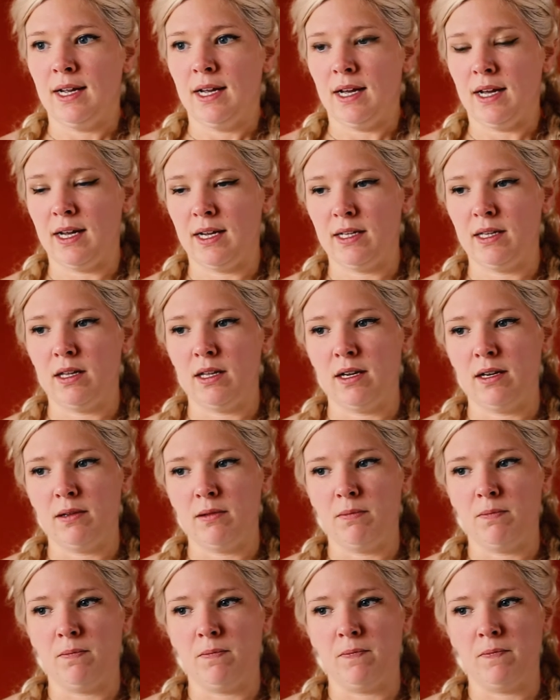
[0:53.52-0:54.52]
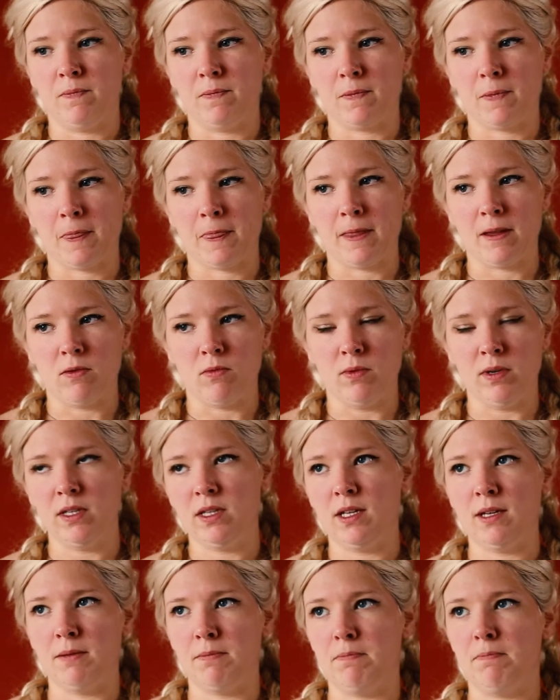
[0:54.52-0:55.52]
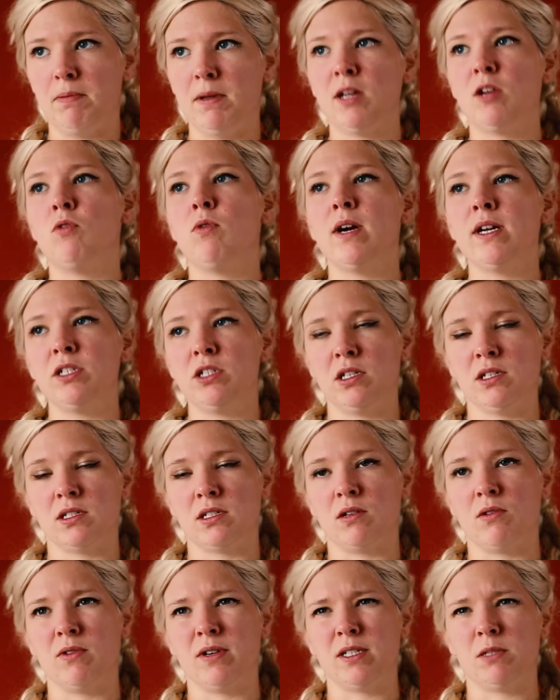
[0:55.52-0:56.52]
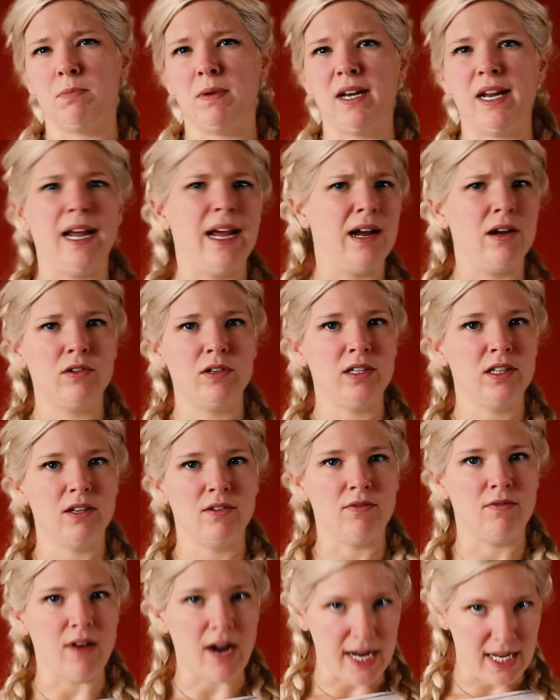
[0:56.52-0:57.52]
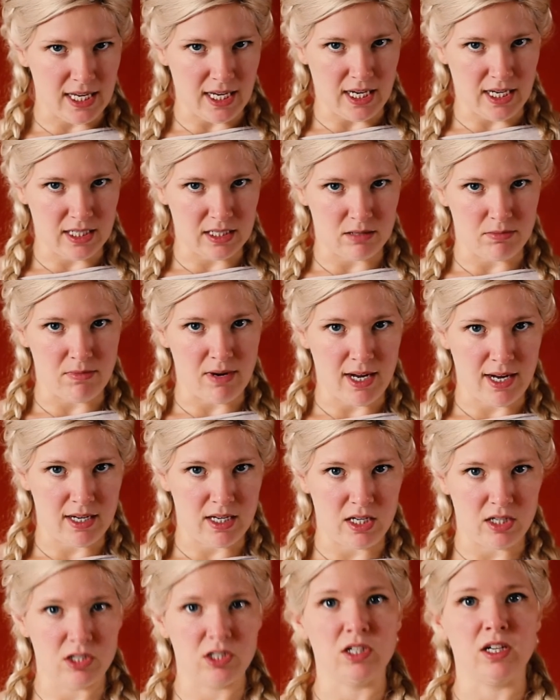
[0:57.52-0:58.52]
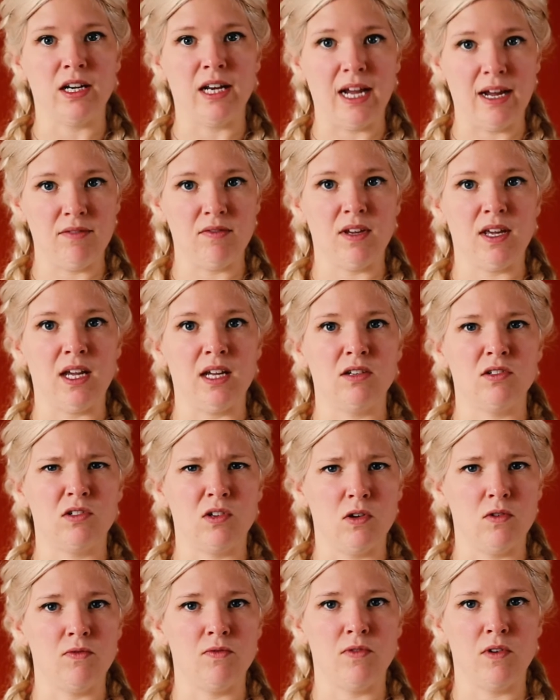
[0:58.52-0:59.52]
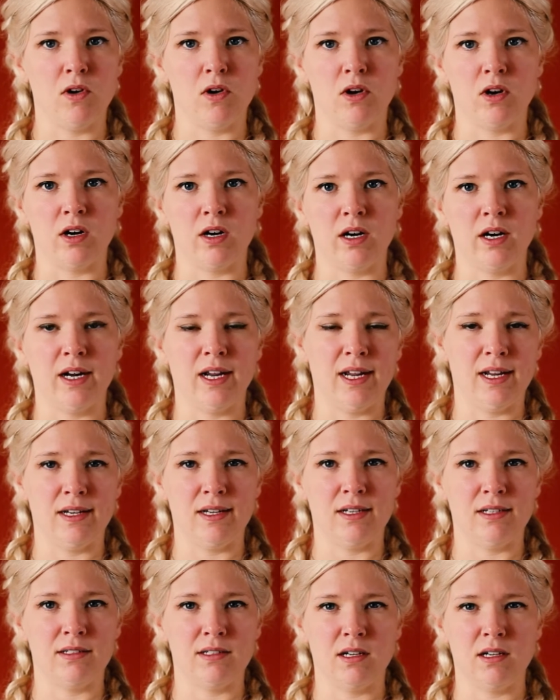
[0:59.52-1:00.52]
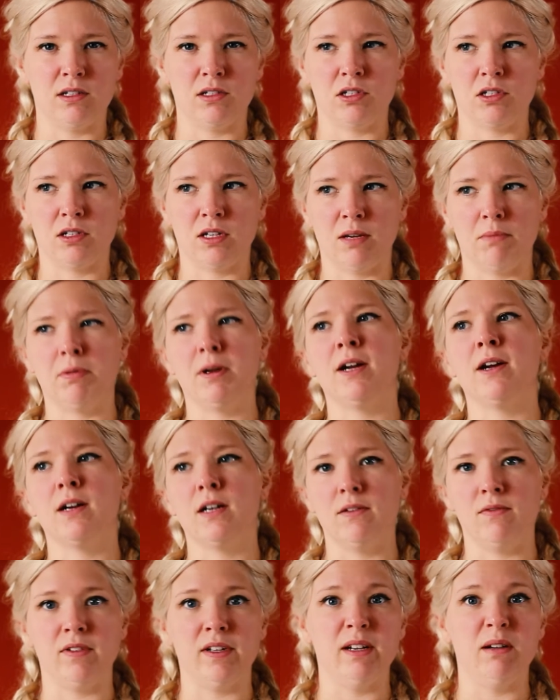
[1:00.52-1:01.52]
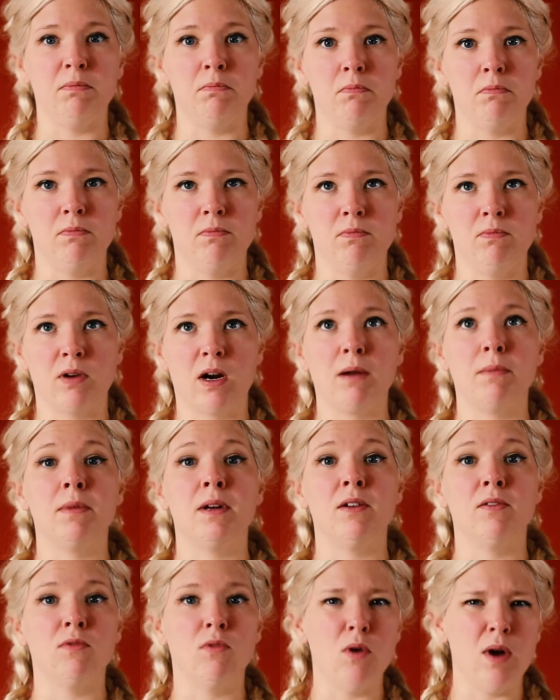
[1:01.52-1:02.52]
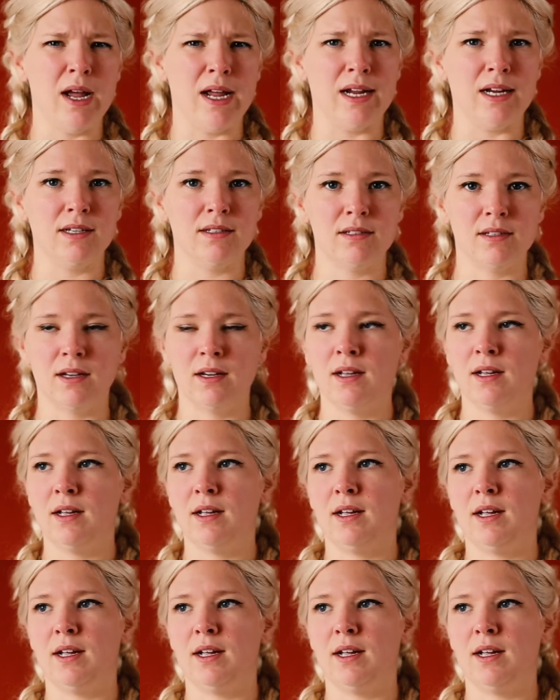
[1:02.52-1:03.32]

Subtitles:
One of the big questions had always been, how did the Vikings manage to navigate so far and in such comparatively primitive ways?